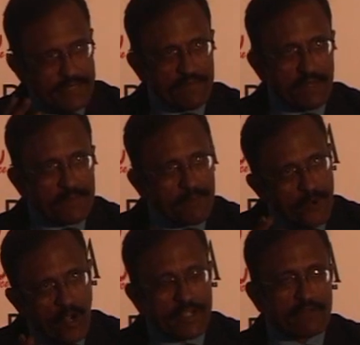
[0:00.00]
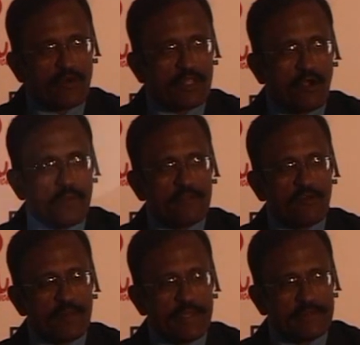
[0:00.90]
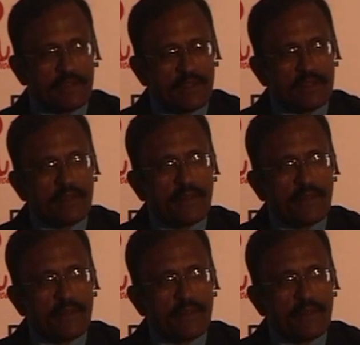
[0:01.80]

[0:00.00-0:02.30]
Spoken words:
developed a product for the government of Malaysia